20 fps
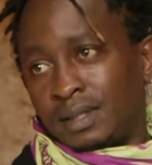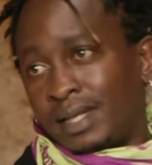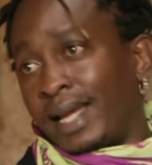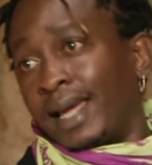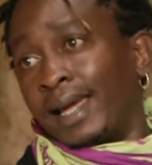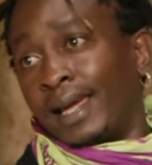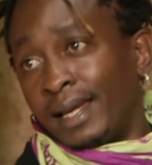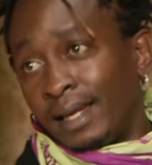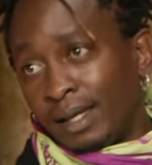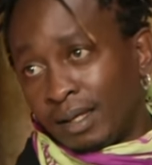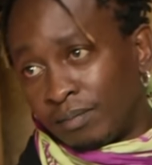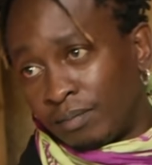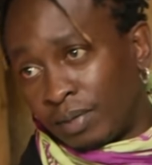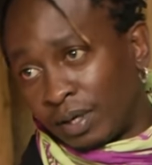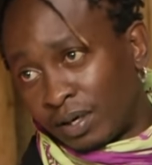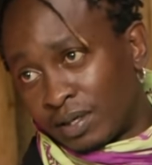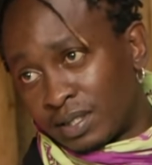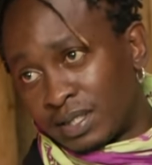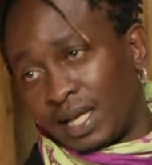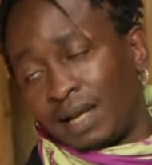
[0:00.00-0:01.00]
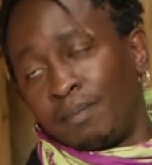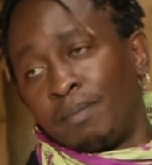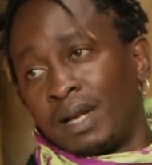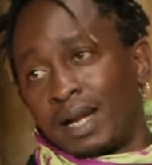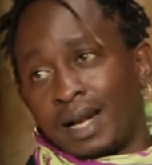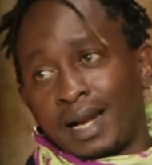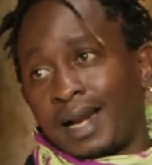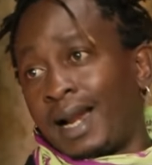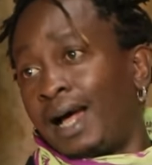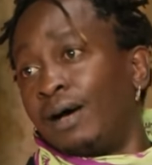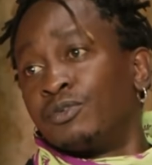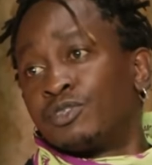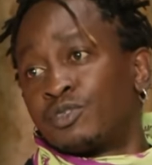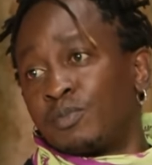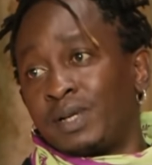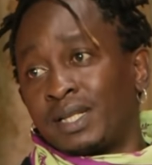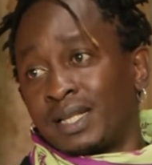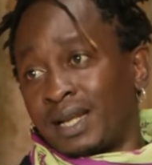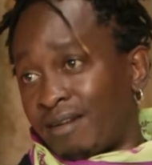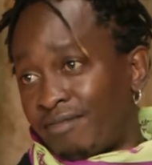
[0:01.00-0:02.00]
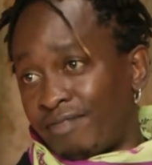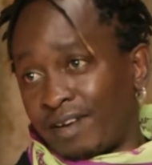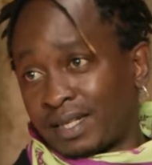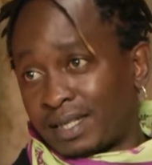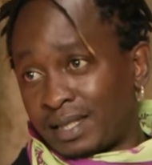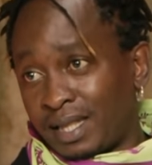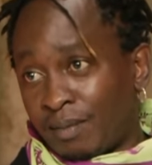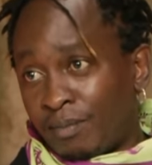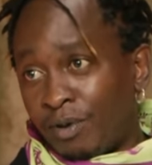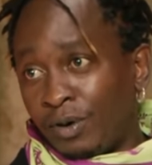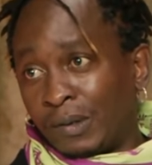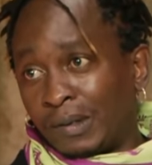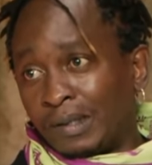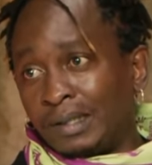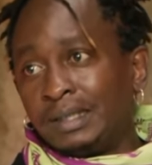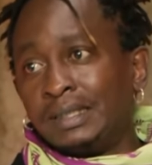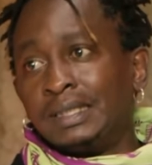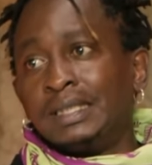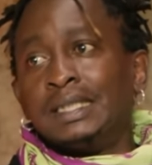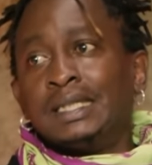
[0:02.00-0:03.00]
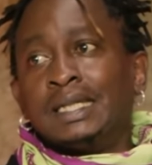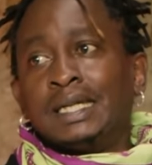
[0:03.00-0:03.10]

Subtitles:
day because there had been an announcement that affected them all,